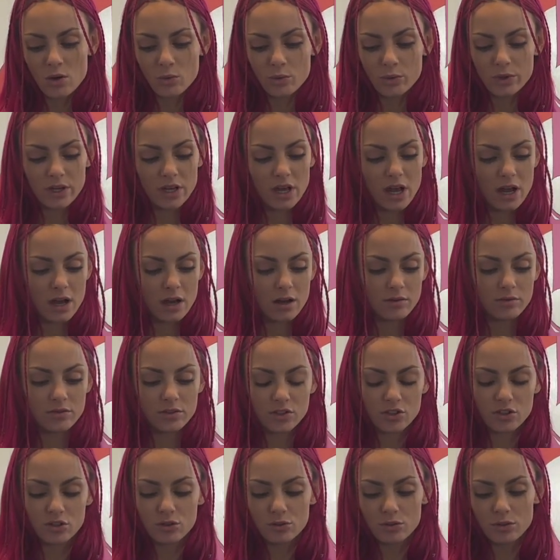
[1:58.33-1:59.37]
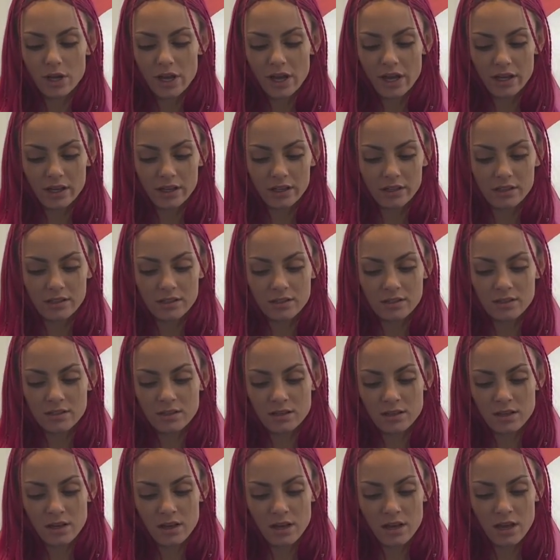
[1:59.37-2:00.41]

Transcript: We have 2 eggs,